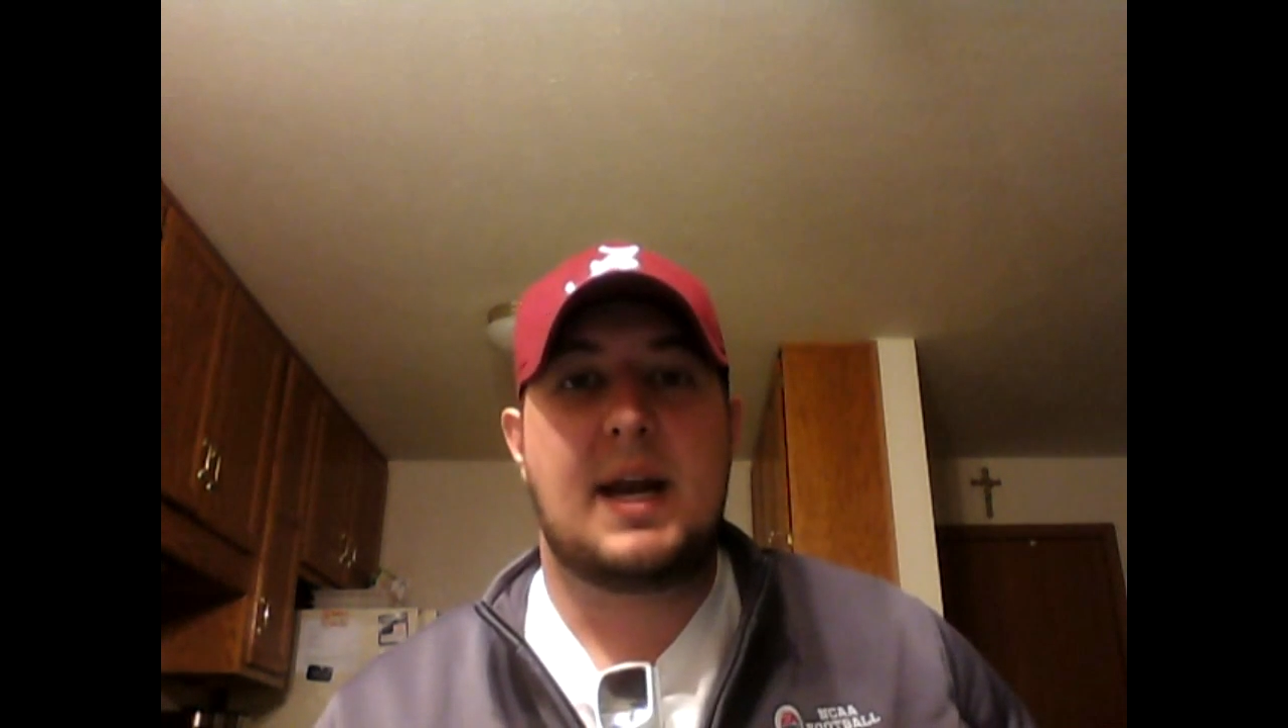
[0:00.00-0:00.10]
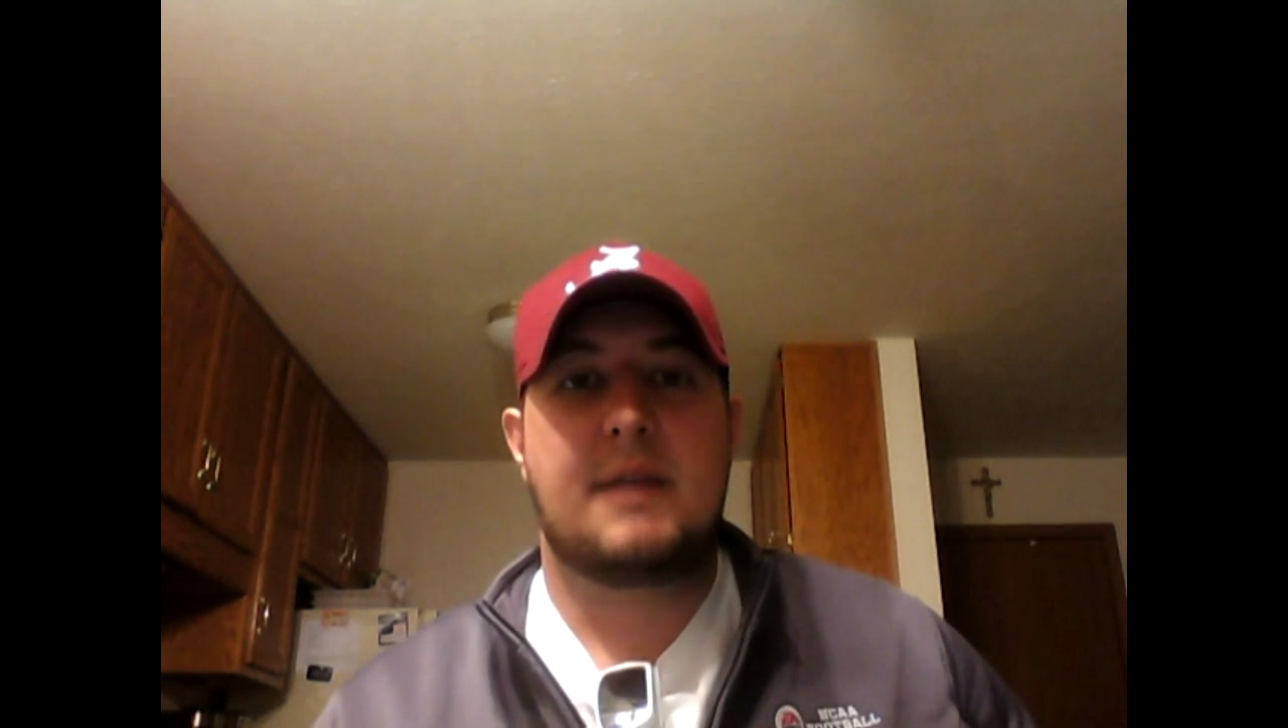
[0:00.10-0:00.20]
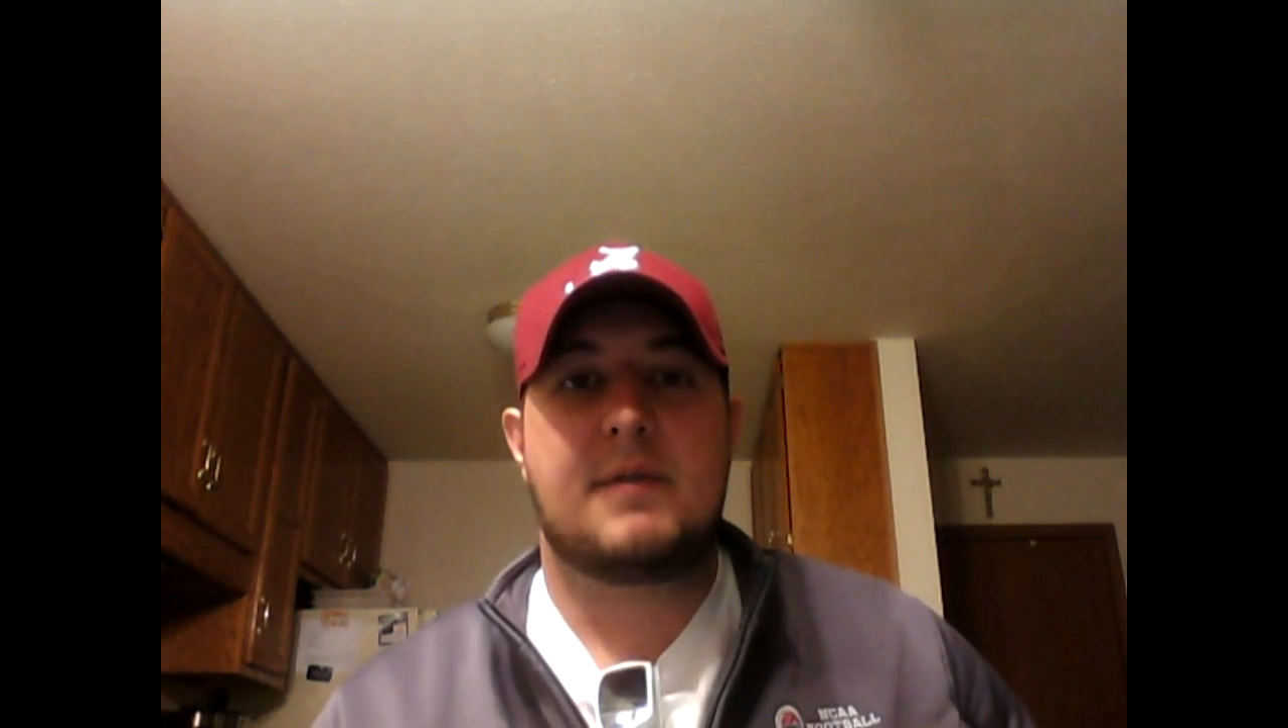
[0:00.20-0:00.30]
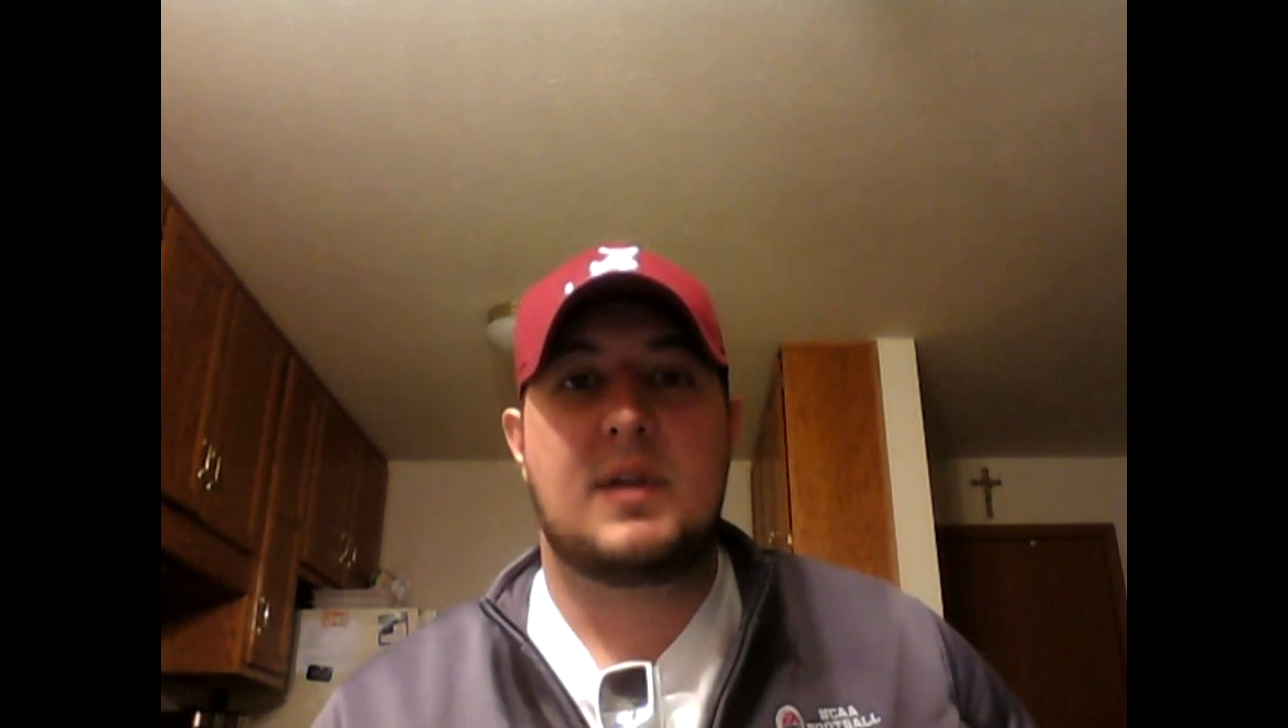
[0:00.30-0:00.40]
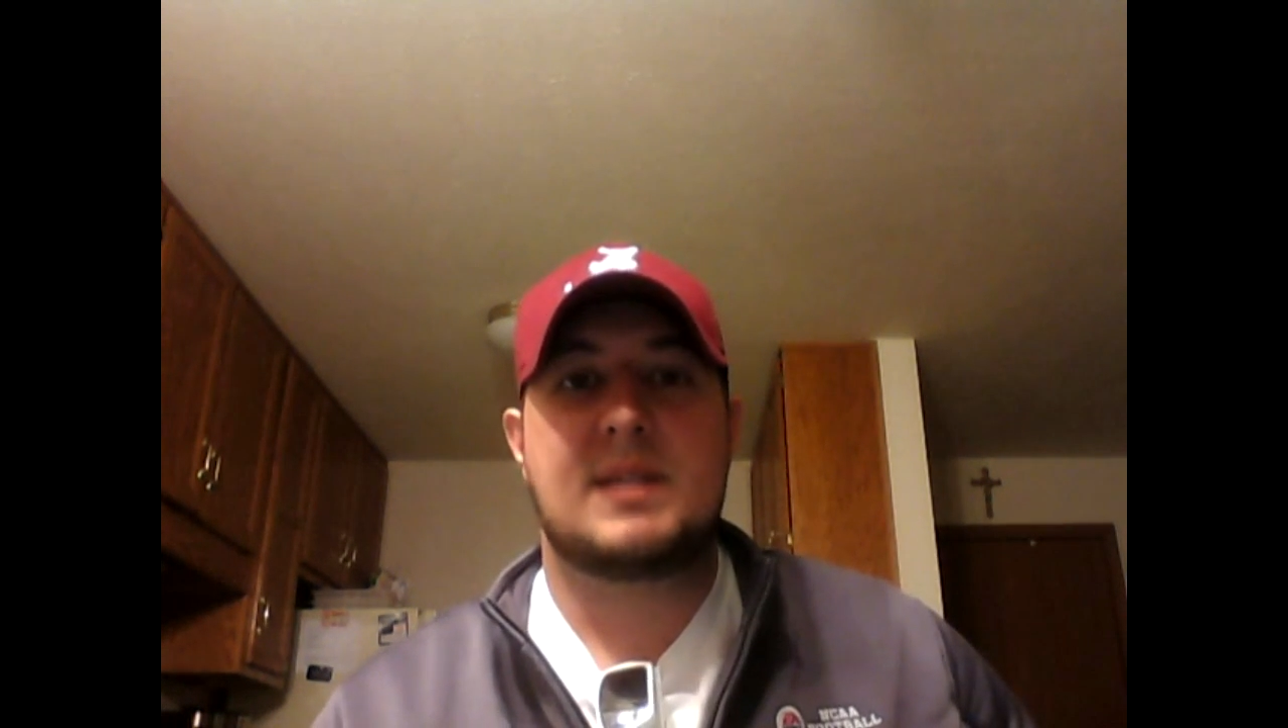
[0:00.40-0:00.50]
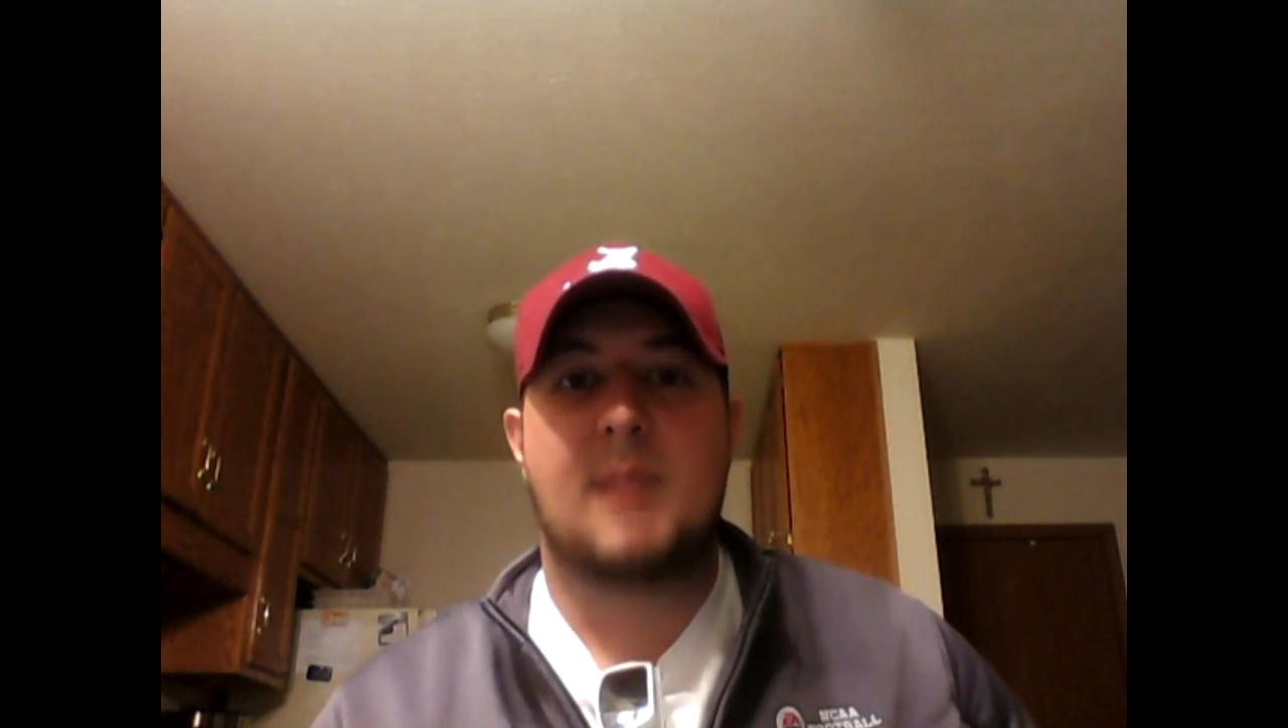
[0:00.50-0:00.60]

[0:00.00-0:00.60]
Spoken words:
end it for this